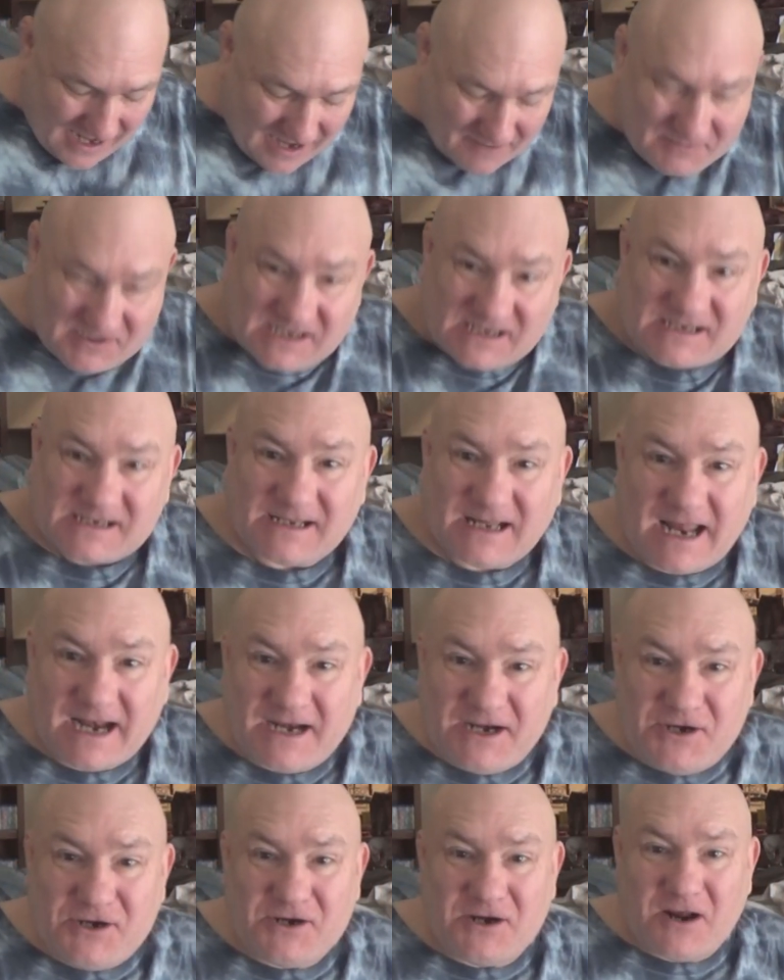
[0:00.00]
I'm just
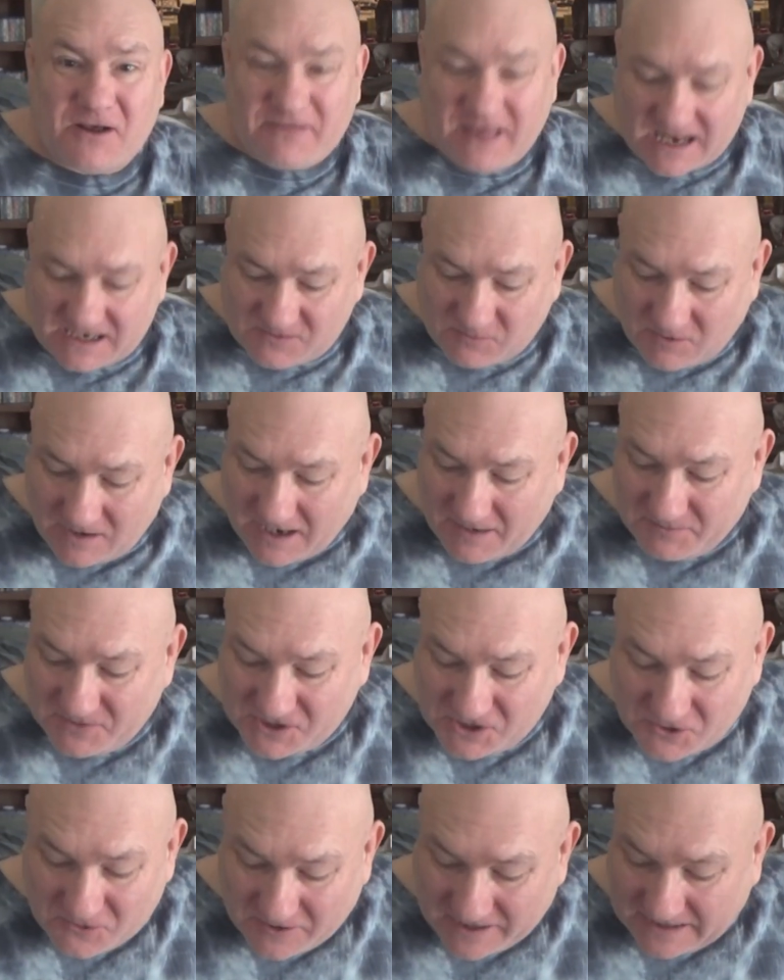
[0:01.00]
letting you know that's what
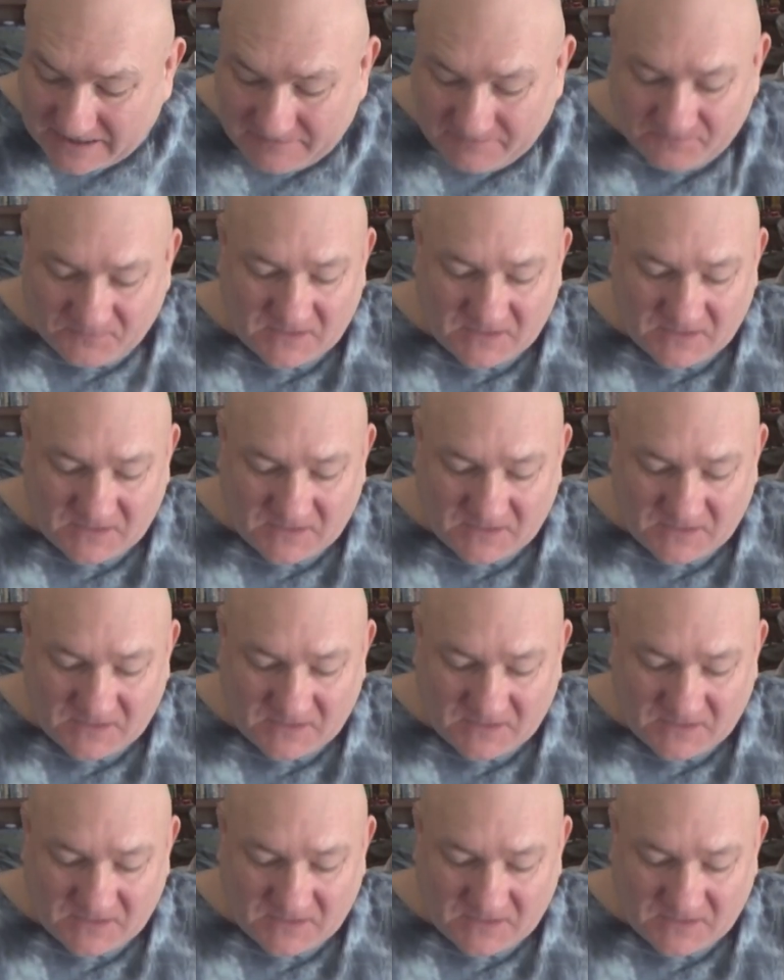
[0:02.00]
I'm doing.